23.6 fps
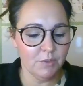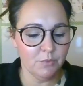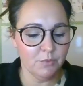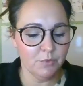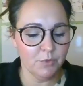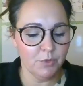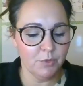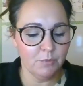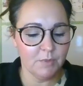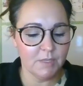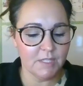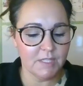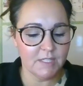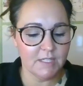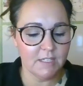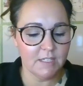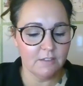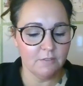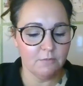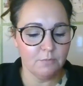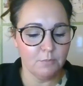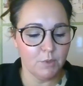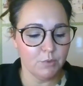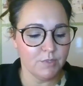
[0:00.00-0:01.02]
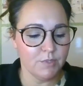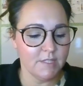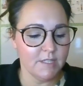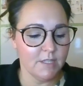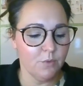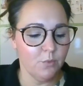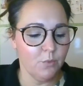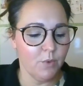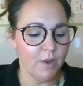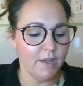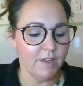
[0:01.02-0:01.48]
the room, a sea of
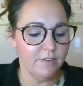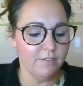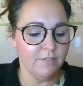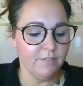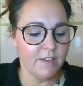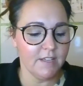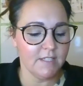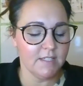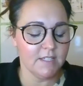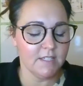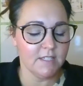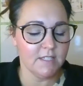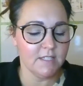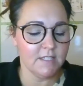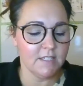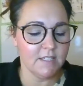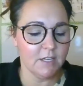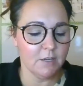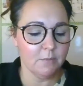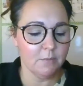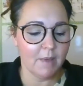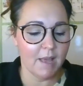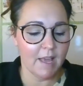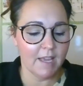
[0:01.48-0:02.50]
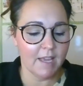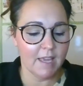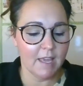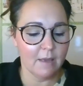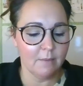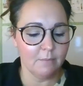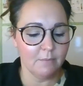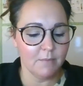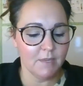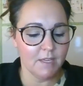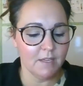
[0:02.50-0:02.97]
mostly white faces stare back
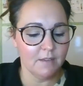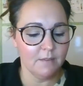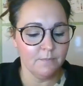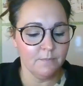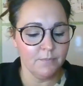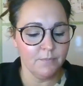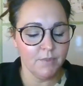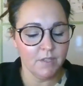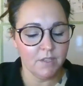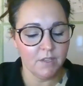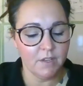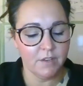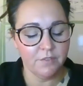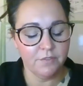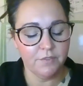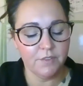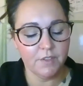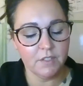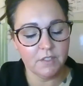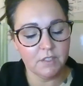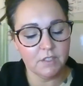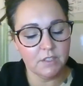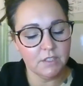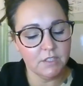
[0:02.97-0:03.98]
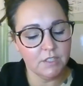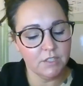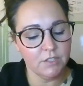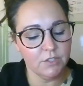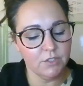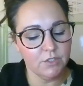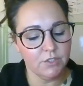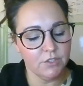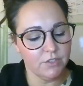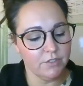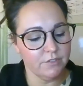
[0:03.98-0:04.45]
at me. I feel a
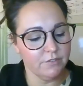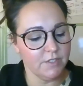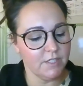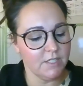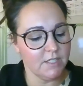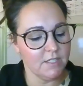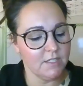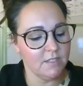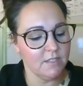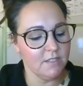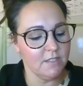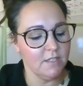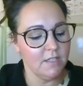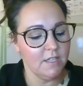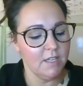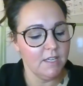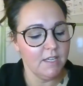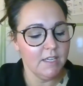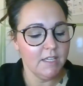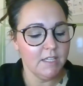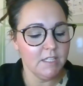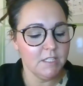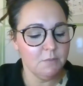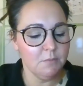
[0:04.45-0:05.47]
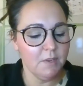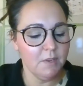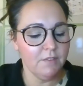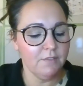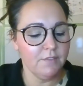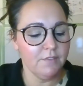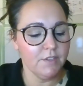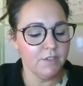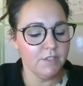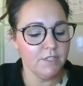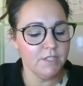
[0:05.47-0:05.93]
little nervous. It's my
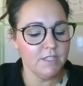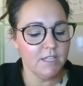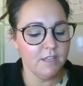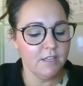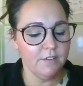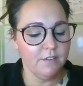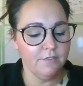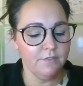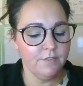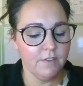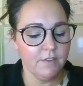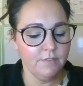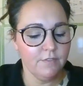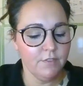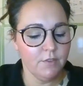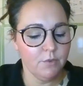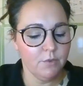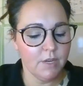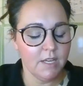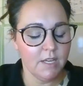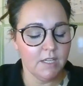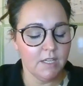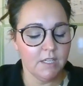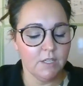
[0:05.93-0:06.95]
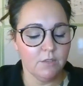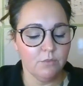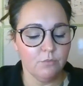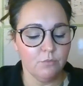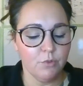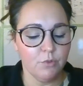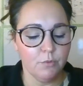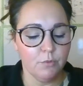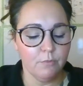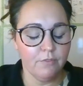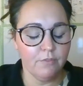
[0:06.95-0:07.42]
first day of 5th grade in
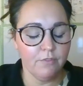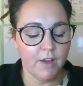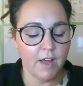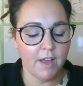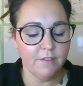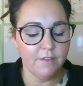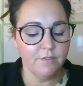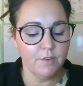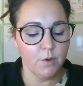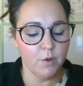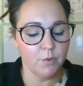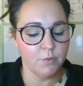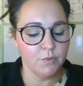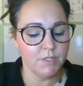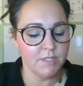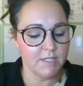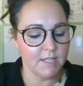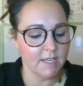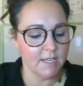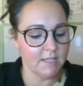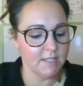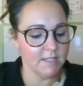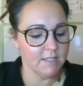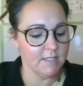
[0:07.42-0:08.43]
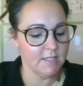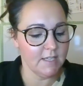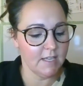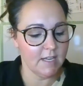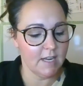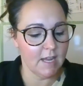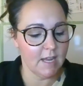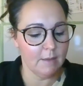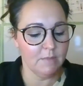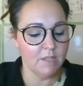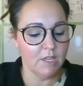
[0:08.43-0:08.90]
room 506,
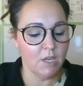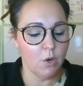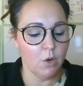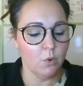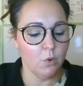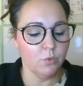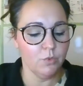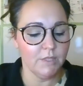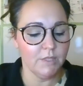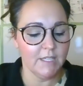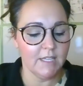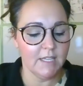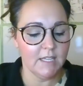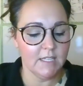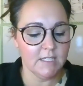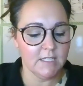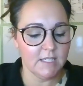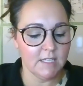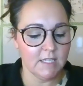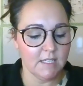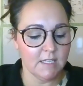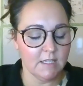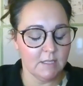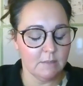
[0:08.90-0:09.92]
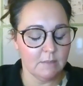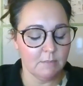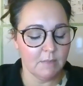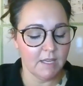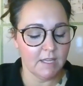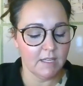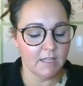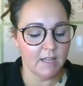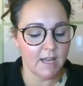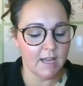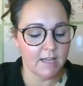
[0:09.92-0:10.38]
and I'm the only Indian in
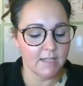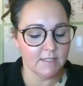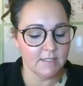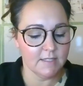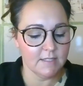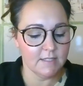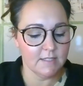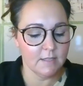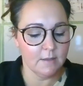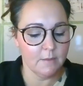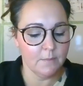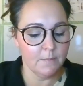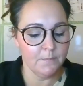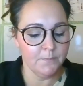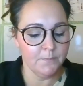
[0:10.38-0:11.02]
my class.